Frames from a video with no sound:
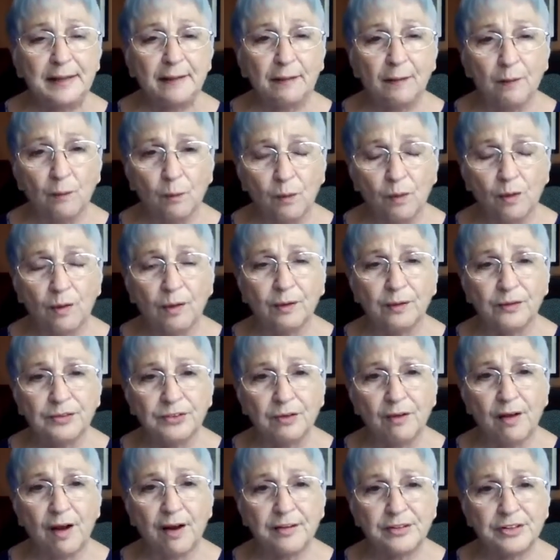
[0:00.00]
the world's
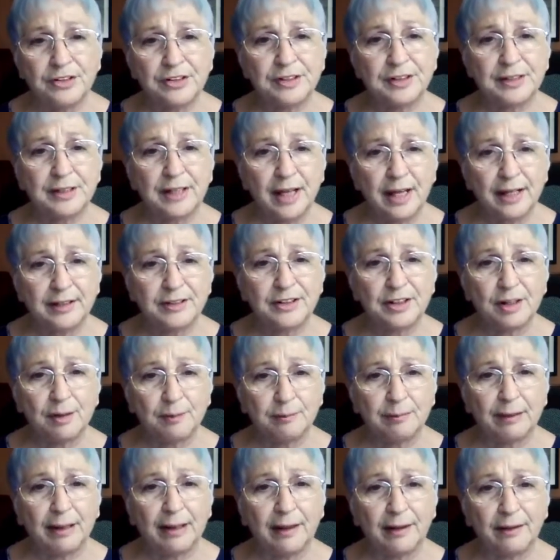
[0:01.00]
largest
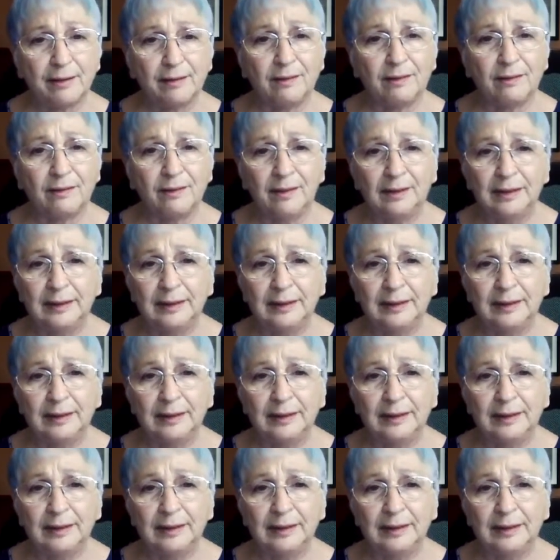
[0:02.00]
ketchup bottle.